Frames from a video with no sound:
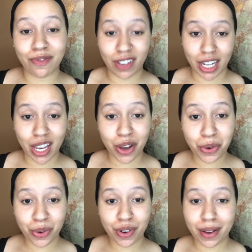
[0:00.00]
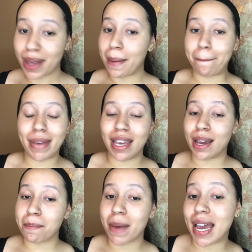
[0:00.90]
video,
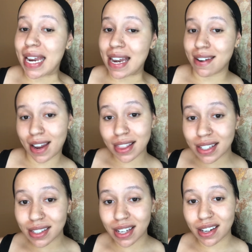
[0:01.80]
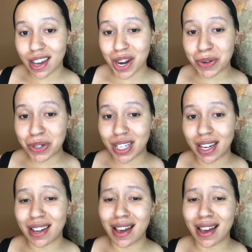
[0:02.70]
being my nightly skincare routine.